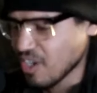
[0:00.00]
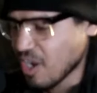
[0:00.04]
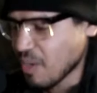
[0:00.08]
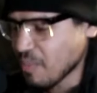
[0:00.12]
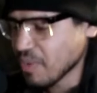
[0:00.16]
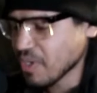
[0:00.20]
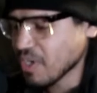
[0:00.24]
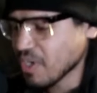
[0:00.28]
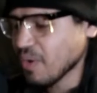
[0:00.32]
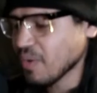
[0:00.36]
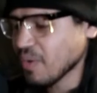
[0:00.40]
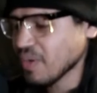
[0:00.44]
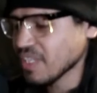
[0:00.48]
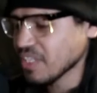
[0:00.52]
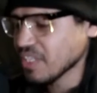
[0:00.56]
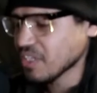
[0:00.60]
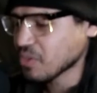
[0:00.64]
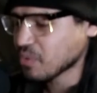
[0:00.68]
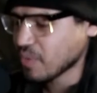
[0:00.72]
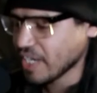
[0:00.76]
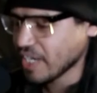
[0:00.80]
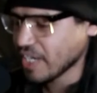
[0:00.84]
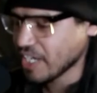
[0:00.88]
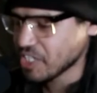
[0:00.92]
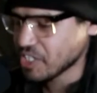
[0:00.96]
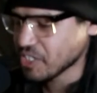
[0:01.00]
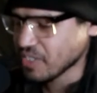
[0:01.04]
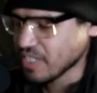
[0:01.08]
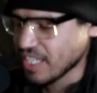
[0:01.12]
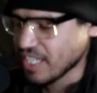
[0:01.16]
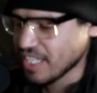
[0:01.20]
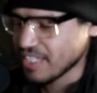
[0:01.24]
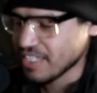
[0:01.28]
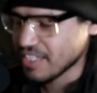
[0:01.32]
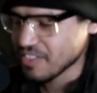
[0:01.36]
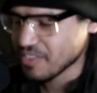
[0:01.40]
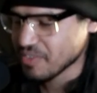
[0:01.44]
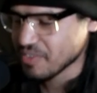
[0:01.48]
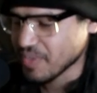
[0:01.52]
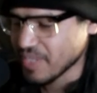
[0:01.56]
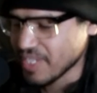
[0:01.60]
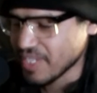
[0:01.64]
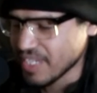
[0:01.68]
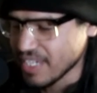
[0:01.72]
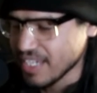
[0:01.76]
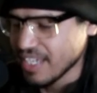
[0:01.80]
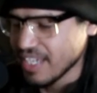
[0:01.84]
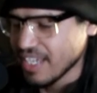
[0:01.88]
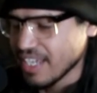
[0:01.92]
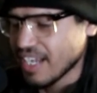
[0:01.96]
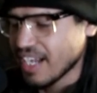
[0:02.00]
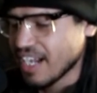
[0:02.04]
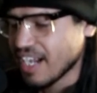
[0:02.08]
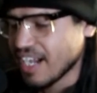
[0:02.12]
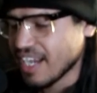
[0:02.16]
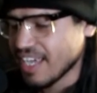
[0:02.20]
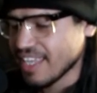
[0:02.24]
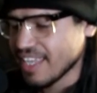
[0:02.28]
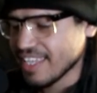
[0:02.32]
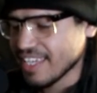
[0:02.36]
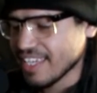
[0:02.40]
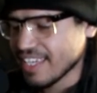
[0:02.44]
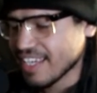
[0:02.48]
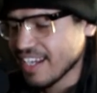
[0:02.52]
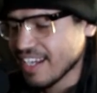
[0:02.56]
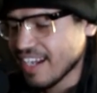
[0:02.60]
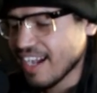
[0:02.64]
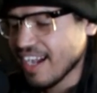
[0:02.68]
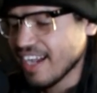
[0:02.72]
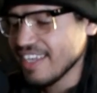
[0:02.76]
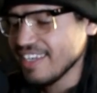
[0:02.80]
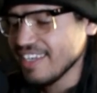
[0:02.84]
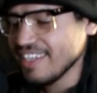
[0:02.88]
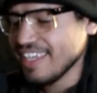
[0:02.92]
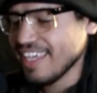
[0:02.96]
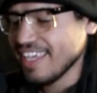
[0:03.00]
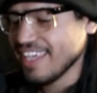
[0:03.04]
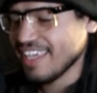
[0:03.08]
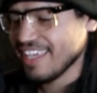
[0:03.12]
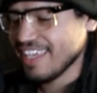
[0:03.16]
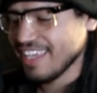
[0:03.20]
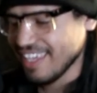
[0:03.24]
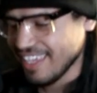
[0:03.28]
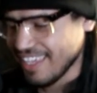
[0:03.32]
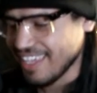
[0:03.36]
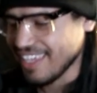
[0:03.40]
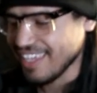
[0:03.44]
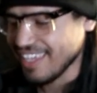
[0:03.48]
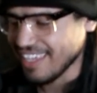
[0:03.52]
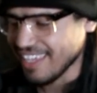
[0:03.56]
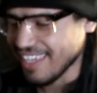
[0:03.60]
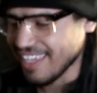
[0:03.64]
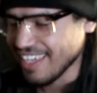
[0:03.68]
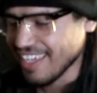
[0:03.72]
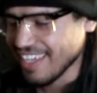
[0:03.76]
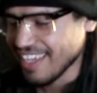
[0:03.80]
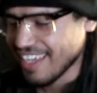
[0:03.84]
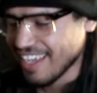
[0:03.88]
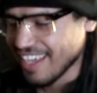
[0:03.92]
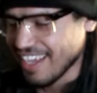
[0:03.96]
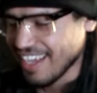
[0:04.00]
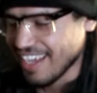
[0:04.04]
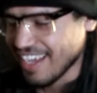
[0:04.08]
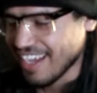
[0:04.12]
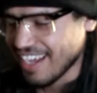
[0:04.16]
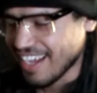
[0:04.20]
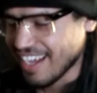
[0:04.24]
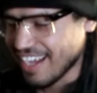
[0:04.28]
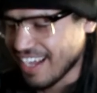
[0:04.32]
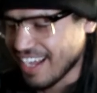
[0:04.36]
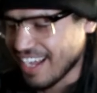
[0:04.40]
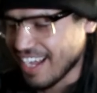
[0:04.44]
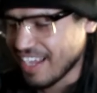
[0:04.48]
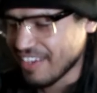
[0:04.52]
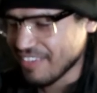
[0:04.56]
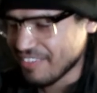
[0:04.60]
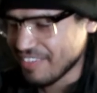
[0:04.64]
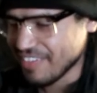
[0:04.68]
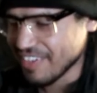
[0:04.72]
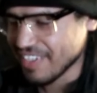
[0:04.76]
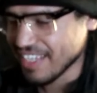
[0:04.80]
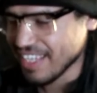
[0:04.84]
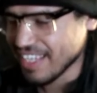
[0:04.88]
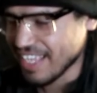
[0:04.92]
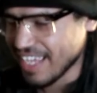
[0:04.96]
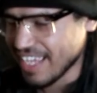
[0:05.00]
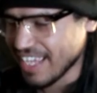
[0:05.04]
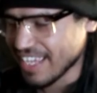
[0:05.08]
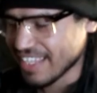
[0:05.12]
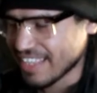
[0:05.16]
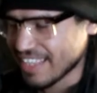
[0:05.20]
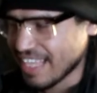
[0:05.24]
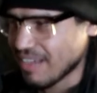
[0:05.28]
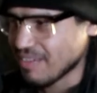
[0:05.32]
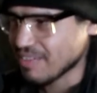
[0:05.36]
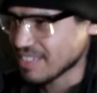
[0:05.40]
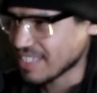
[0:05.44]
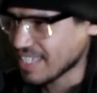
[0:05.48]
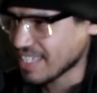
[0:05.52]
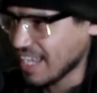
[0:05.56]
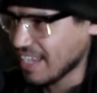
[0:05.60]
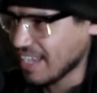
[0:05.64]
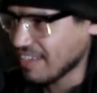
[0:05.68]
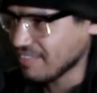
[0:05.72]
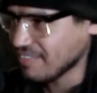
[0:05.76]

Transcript: So I'm gonna go a little racial on this one. Uh, the Kanye hee hee I feel like that was